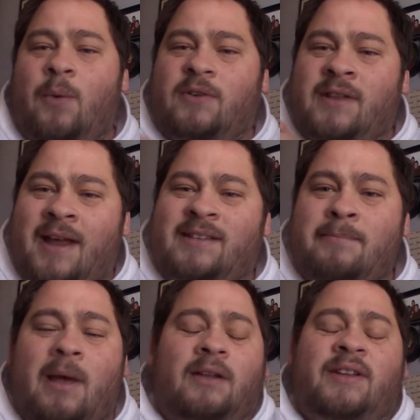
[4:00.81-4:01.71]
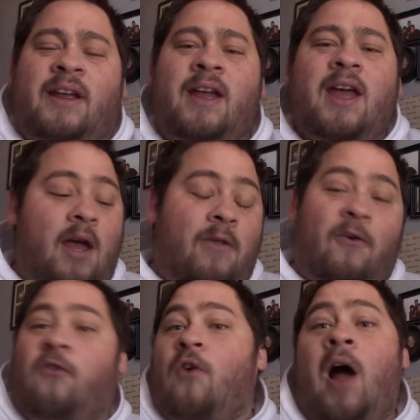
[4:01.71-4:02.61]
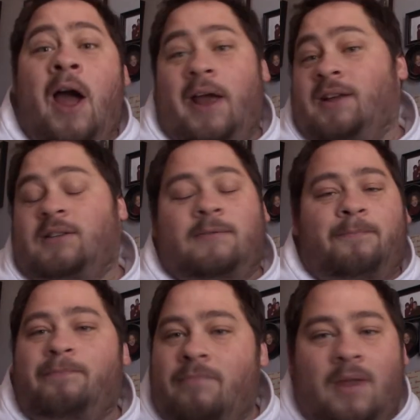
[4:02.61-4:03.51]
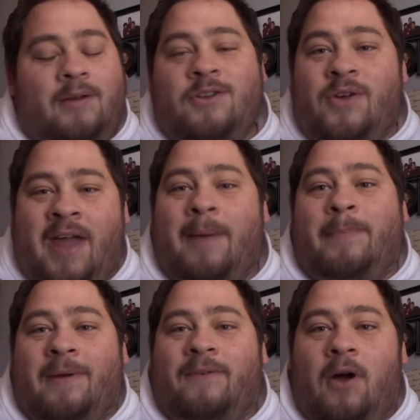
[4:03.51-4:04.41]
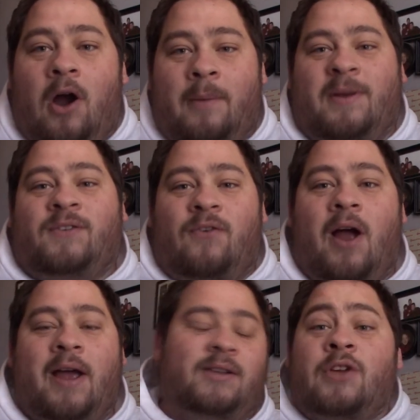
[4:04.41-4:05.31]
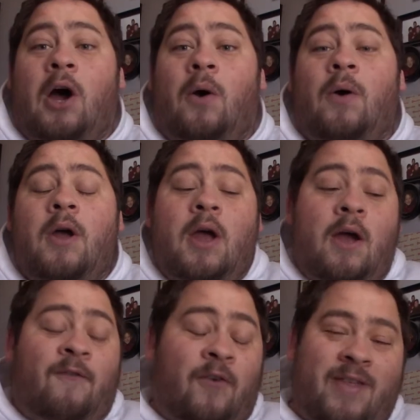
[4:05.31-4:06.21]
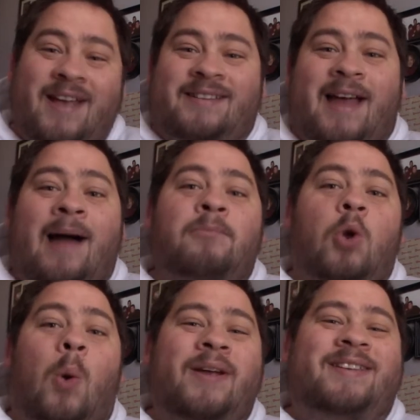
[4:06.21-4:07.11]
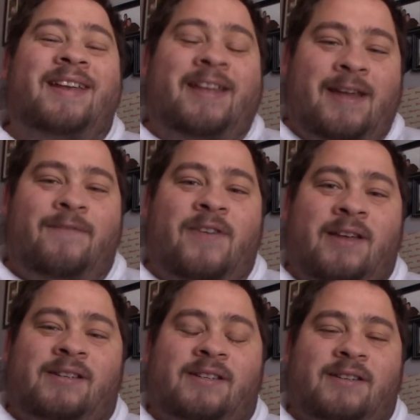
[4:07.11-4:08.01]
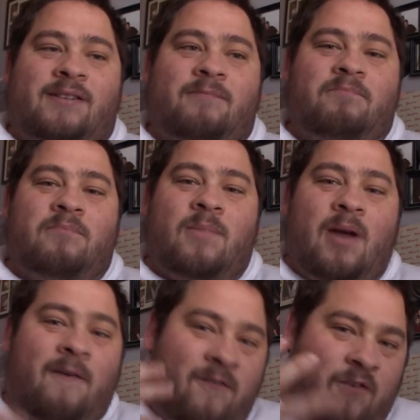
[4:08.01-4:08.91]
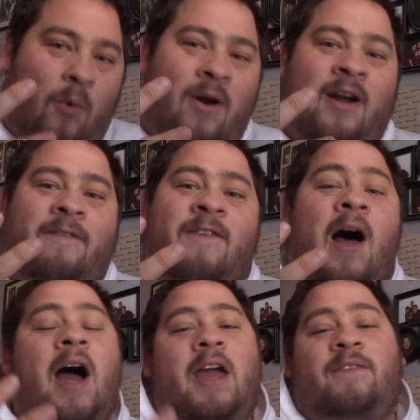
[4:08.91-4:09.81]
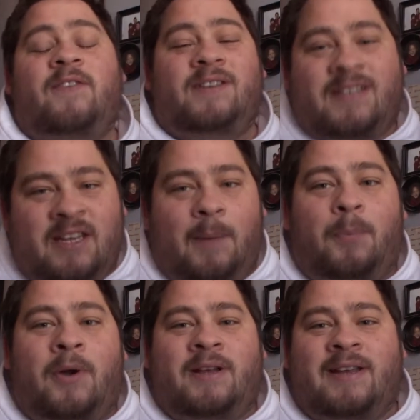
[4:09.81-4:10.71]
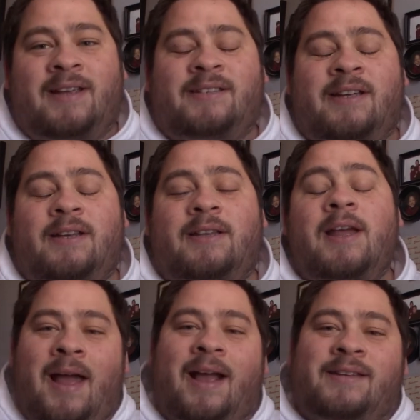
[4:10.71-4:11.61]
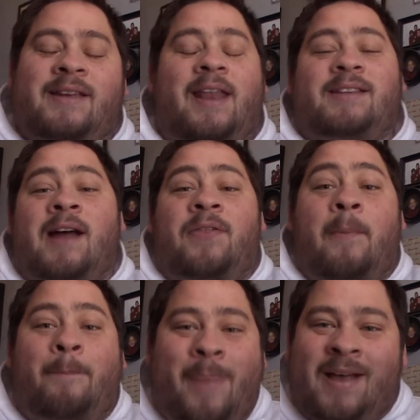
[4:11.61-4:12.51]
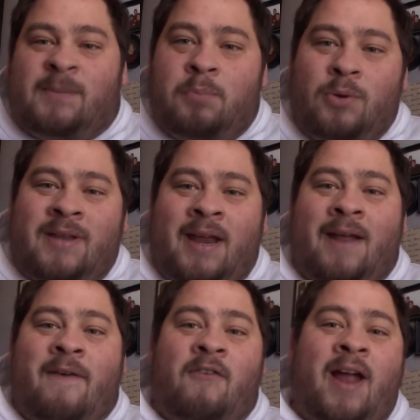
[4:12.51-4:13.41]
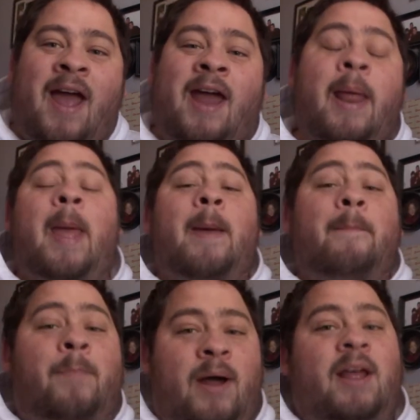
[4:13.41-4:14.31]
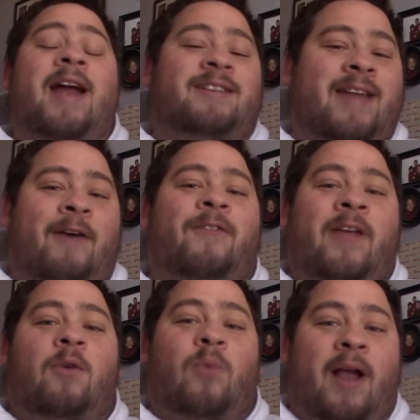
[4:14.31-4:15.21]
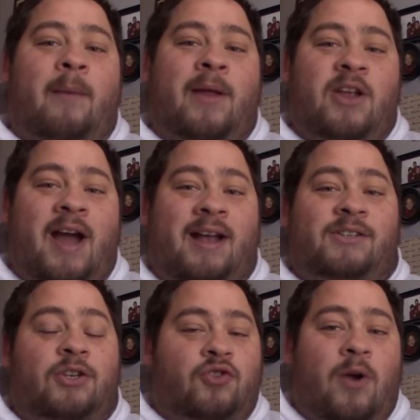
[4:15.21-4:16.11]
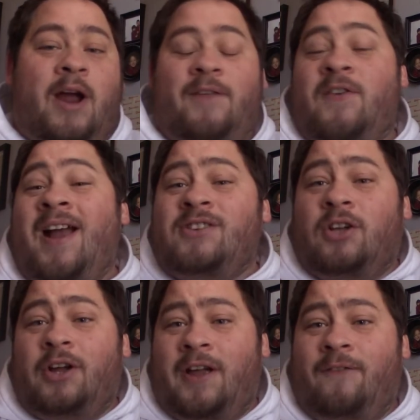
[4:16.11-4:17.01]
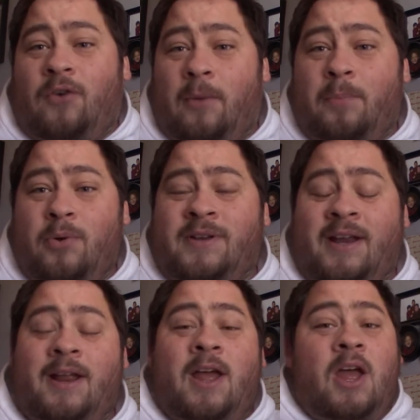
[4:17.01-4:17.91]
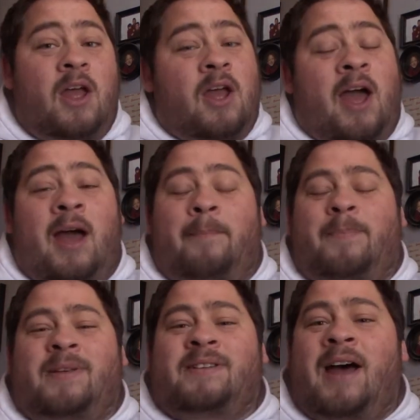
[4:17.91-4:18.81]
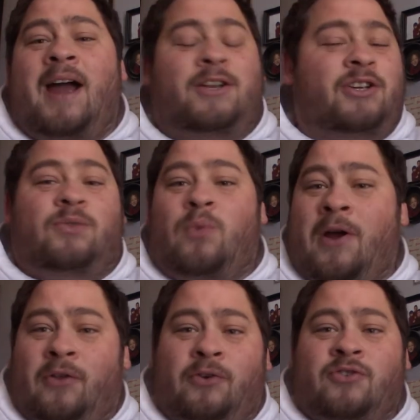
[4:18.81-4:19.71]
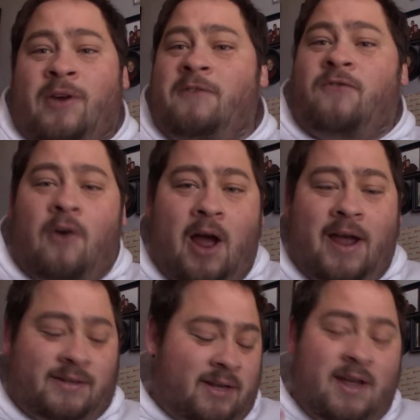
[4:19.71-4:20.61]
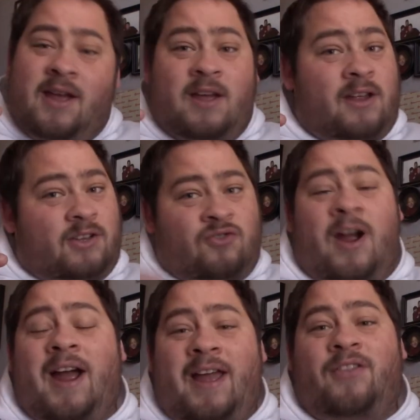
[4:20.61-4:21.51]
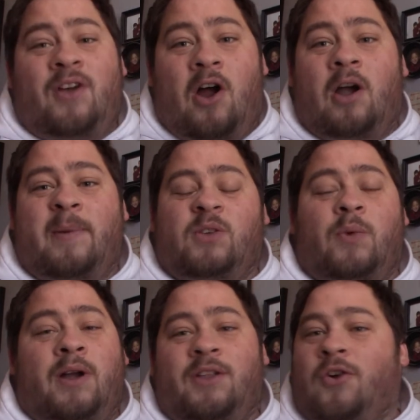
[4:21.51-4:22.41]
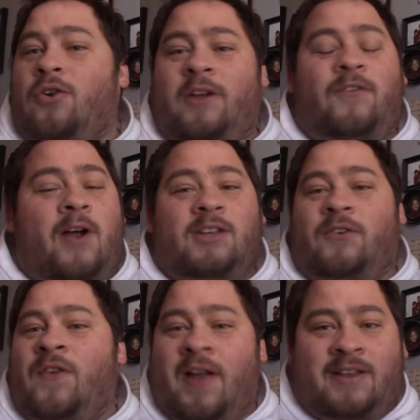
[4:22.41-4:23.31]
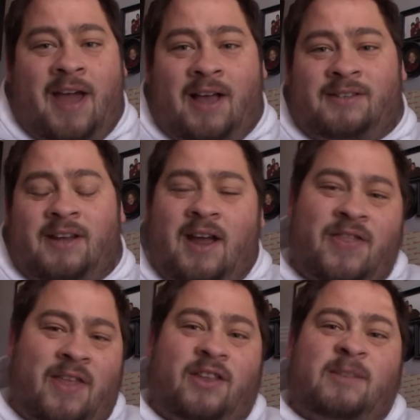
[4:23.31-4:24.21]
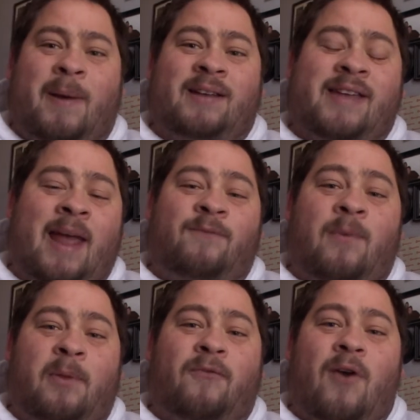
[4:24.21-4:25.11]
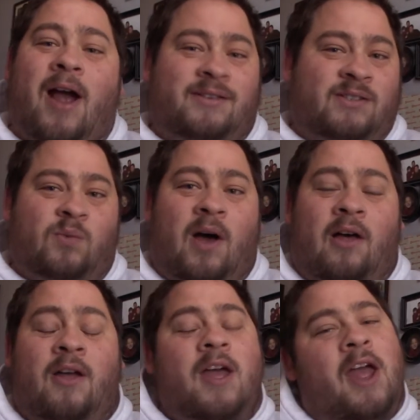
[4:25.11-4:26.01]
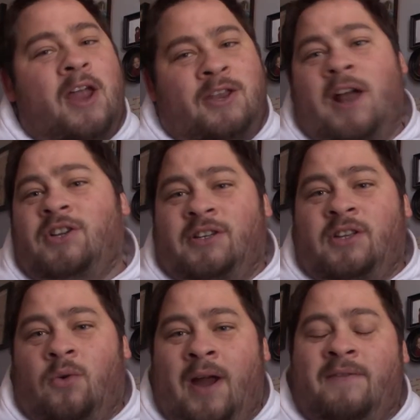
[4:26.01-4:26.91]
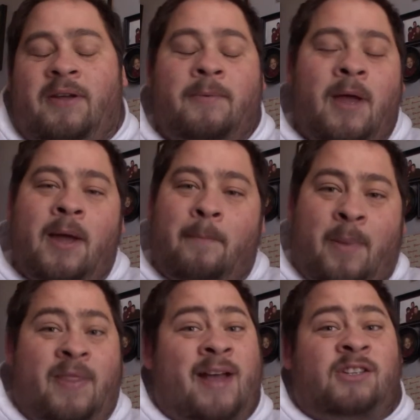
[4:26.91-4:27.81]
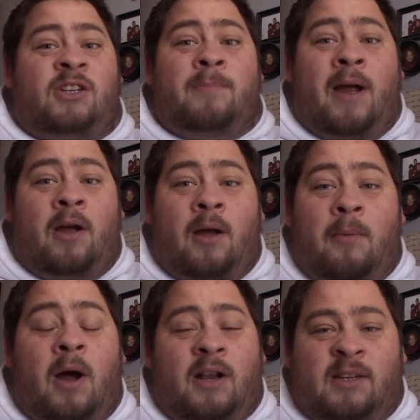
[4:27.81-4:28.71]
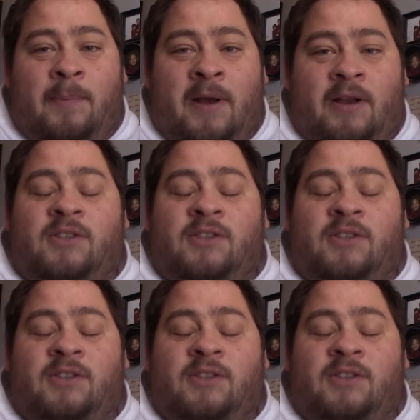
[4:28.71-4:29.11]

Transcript: It was nice and melty. The fries, you can't beat Arby's fries. So for this, I'm going to give this a 4 out of 5. Still pretty decent. Like I said, it's not the best poutine I've ever had, but I definitely recommend you guys to try it. If you guys are looking for a poutine beside just regular straight fries, try the Arby's one. The curly fries are fantastic. I think the spice came from the fries as well, not just the gravy, but that's just my honest opinion.